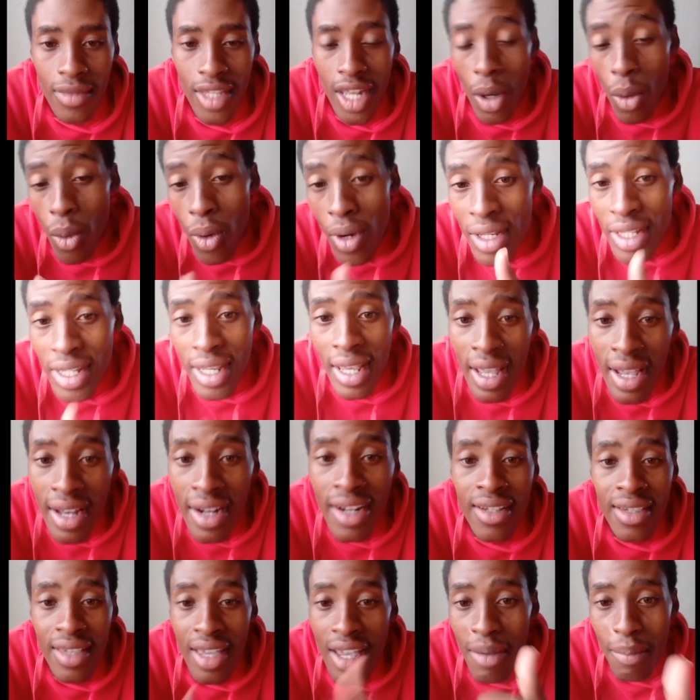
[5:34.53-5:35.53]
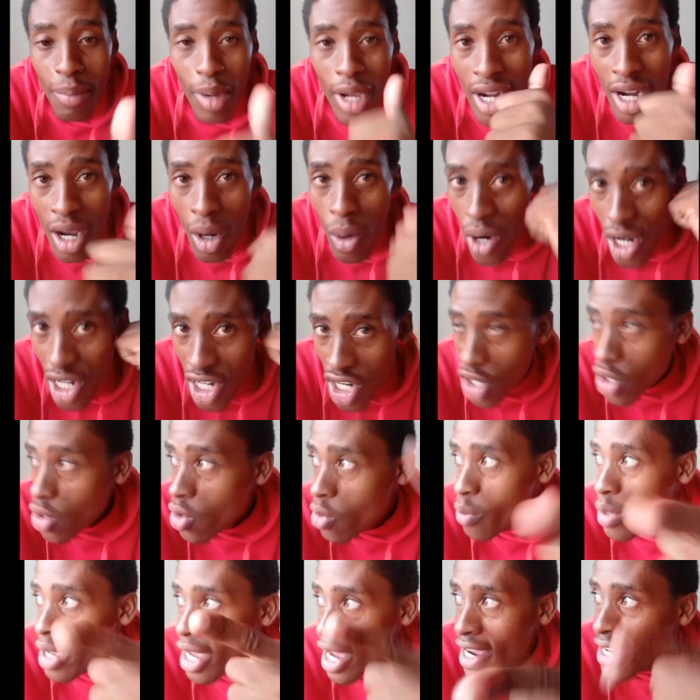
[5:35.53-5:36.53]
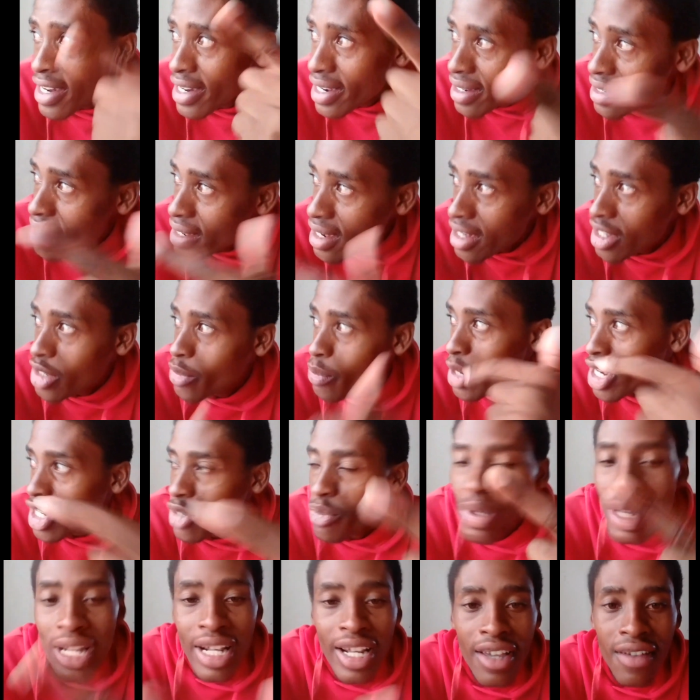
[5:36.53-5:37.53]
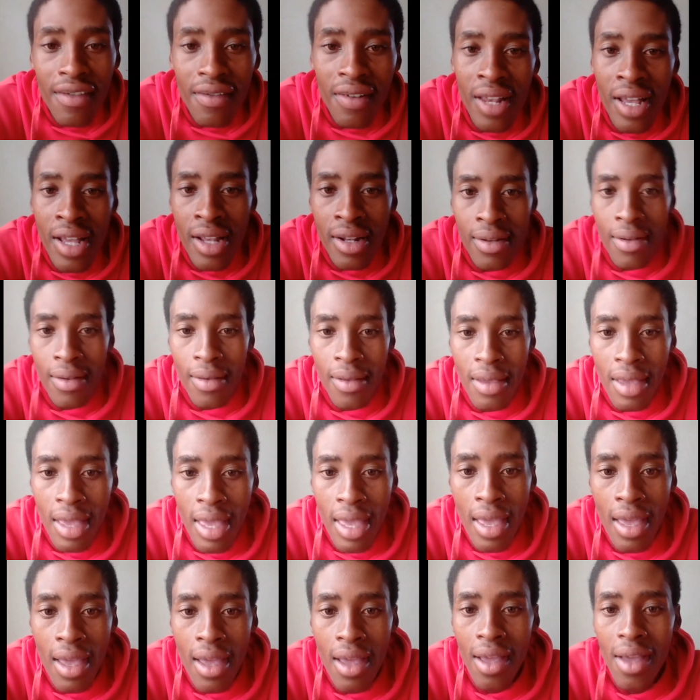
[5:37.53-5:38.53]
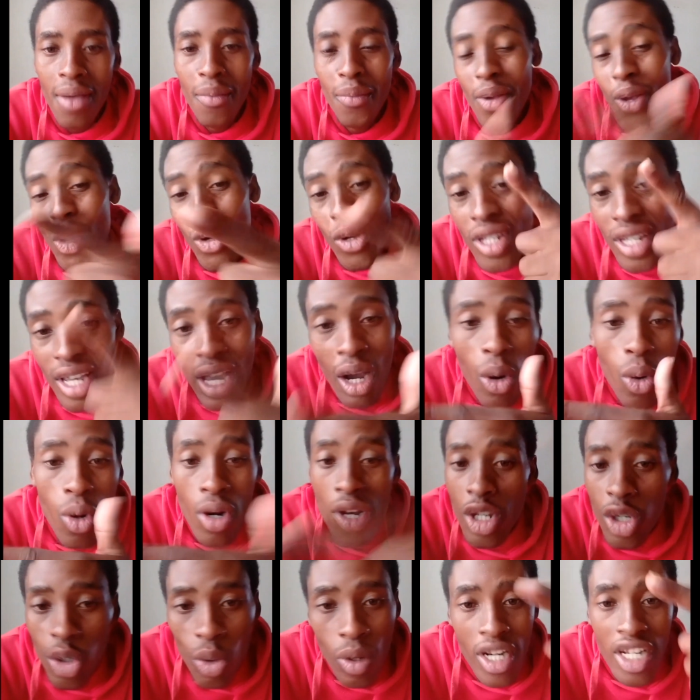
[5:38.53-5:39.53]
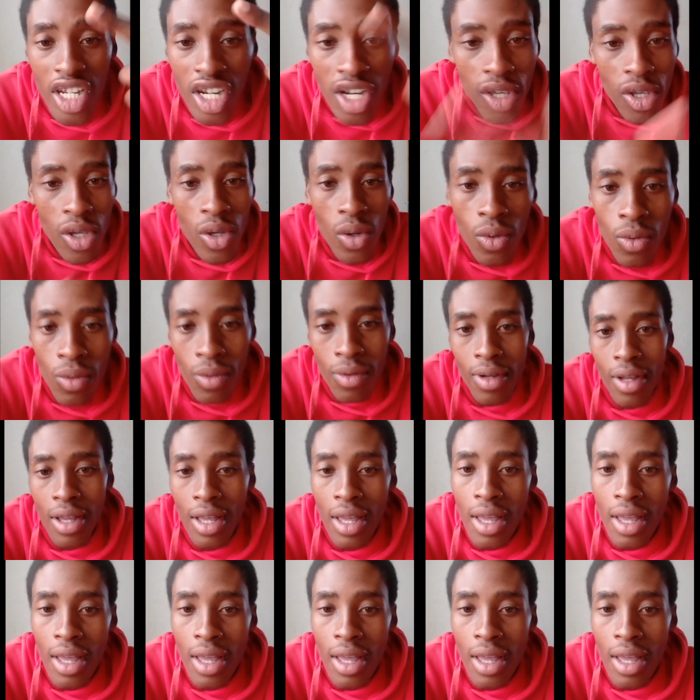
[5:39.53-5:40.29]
They won't say anything, but they're watching you behind the scenes. Best believe that, because they are always watching you.